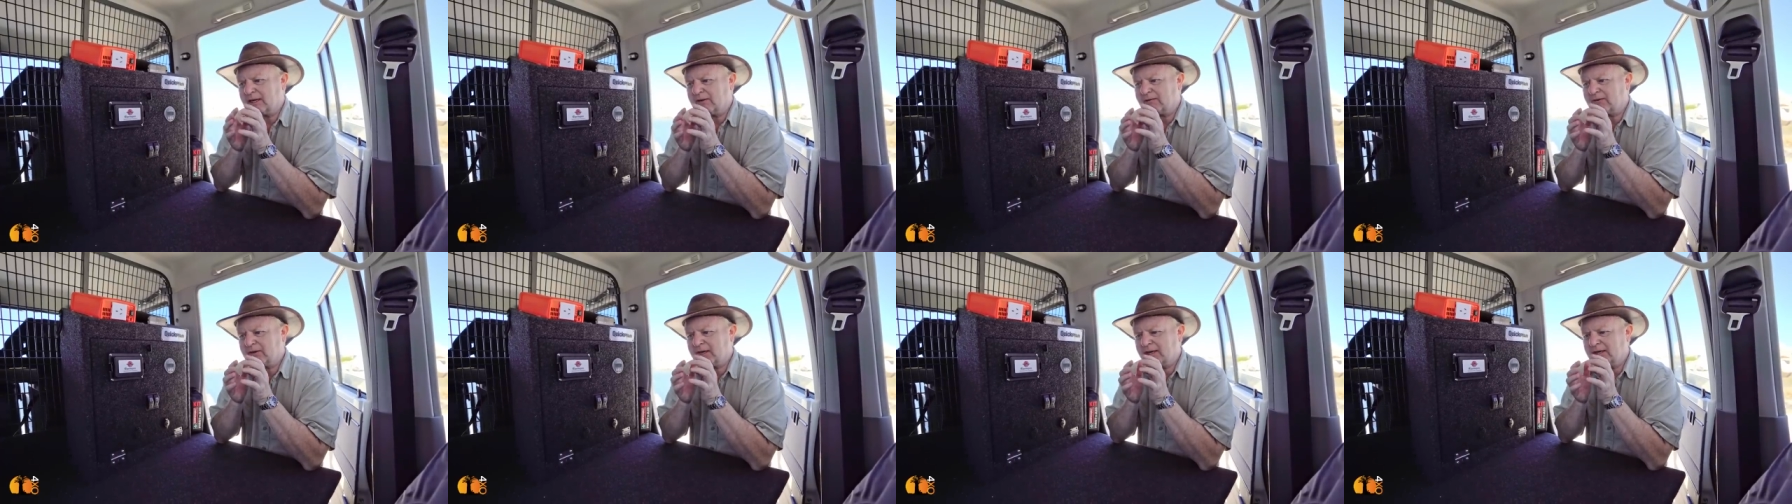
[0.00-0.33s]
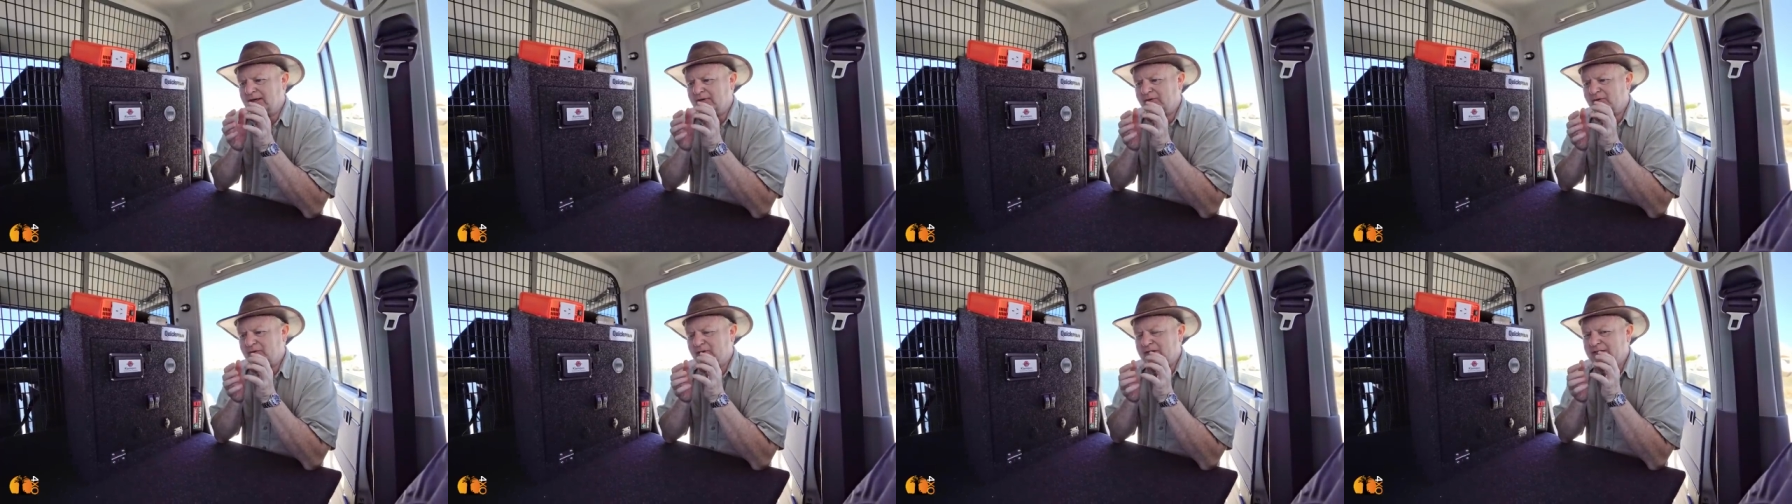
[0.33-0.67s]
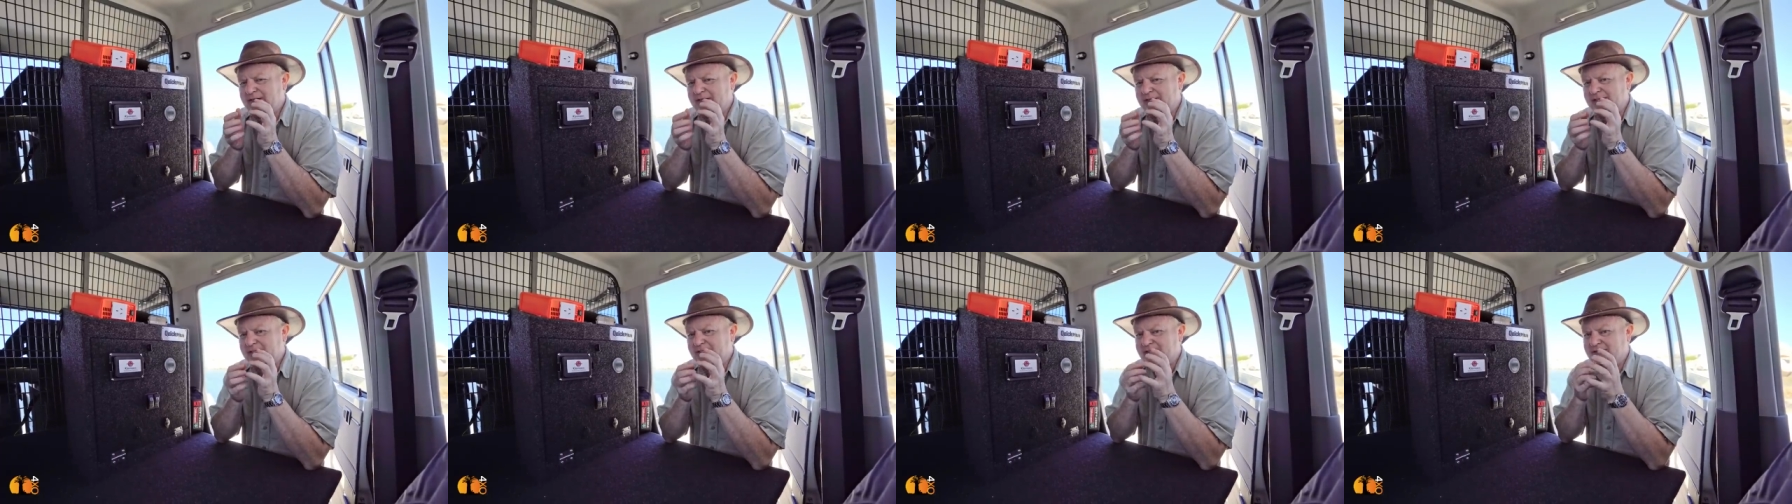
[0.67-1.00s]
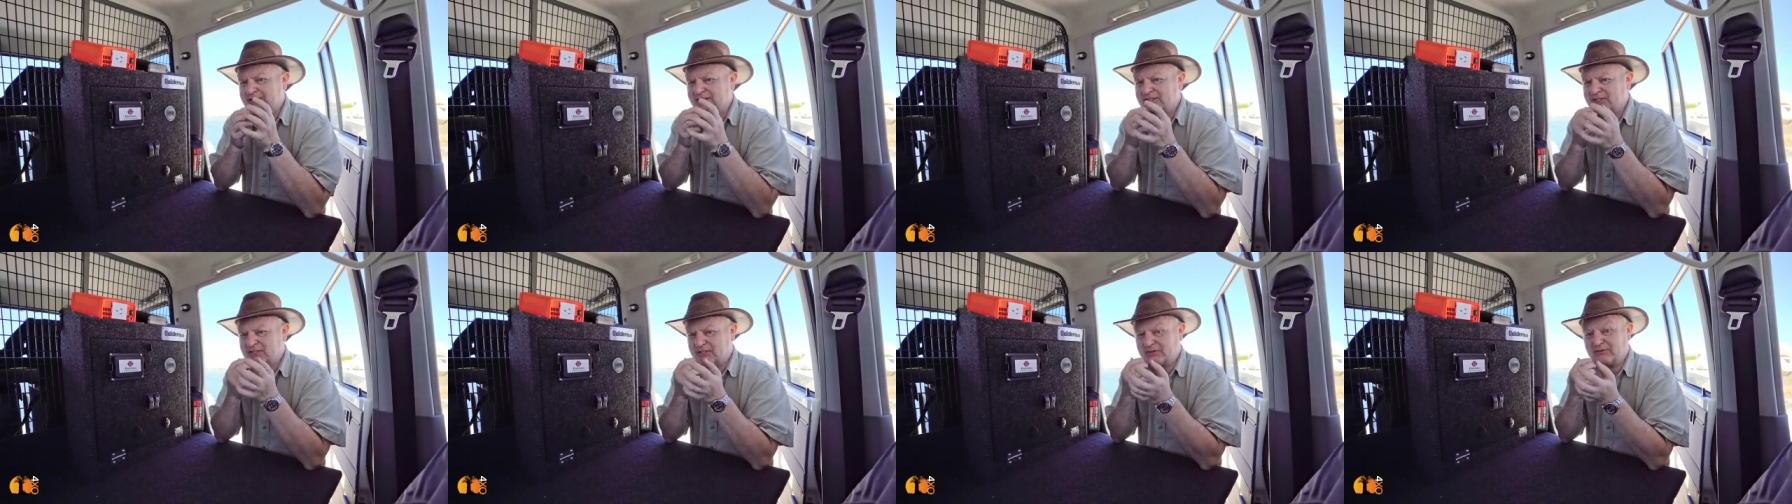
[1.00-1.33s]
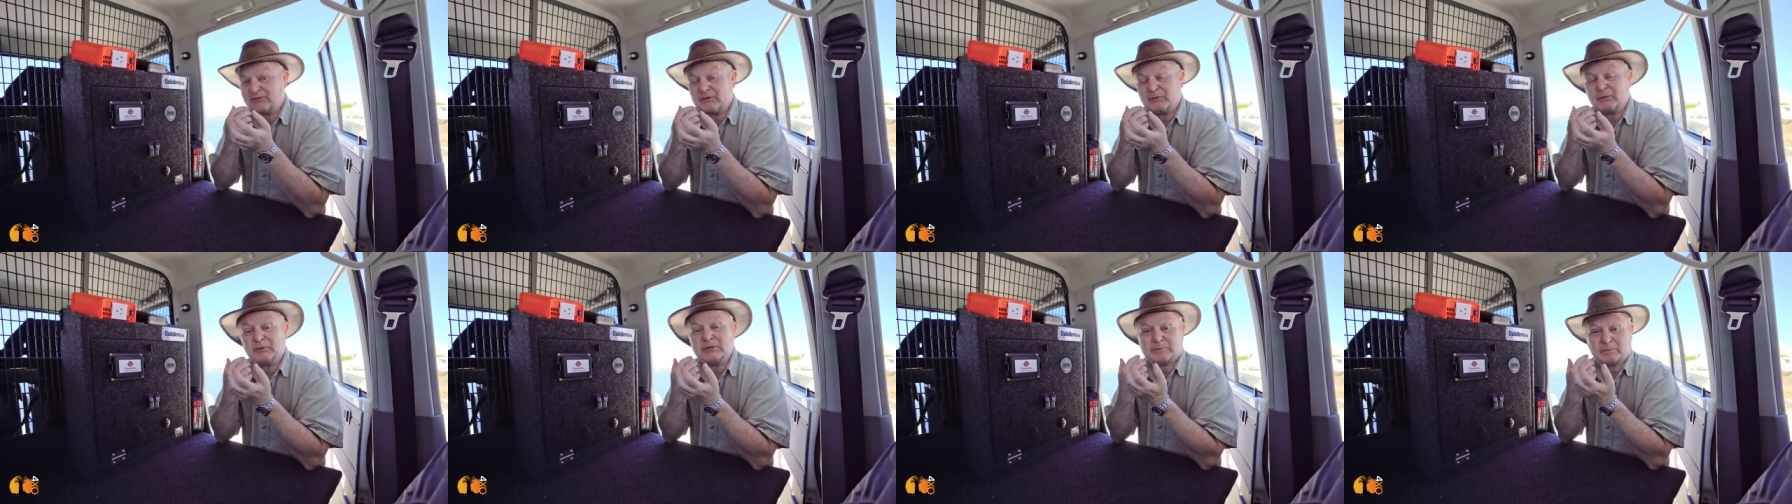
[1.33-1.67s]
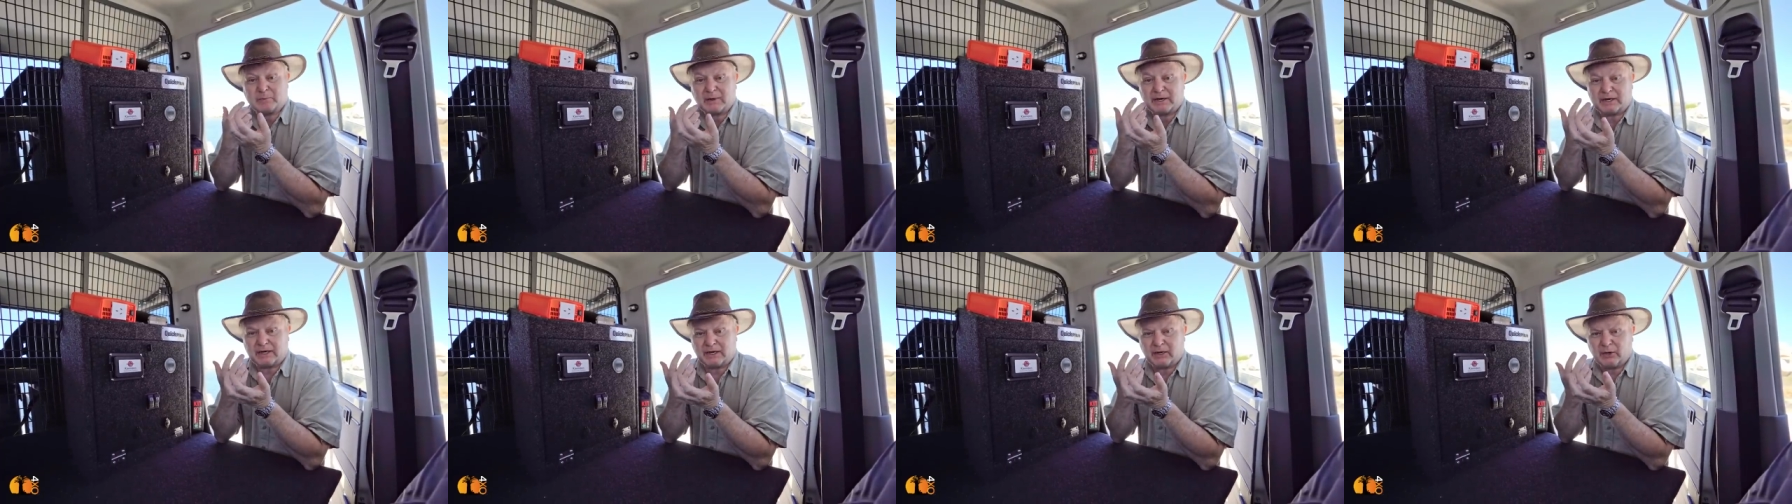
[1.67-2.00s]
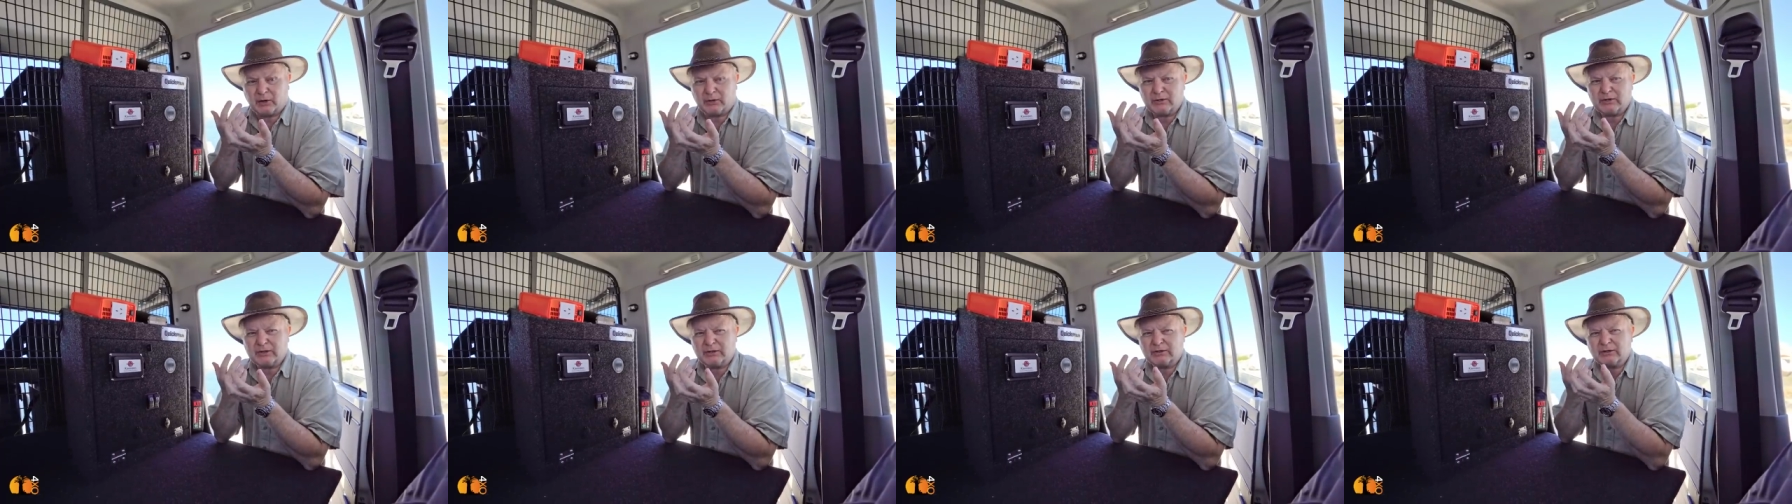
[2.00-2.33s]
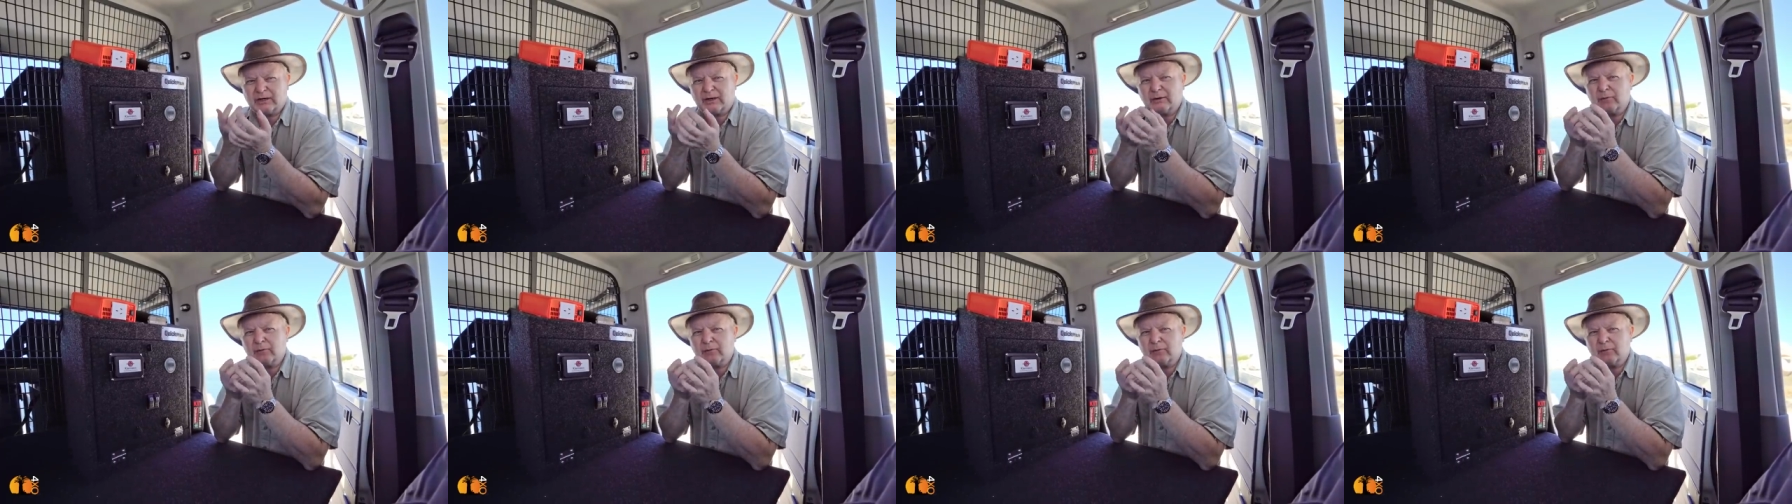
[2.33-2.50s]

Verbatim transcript: I've kind of treated it as if it was my own, and,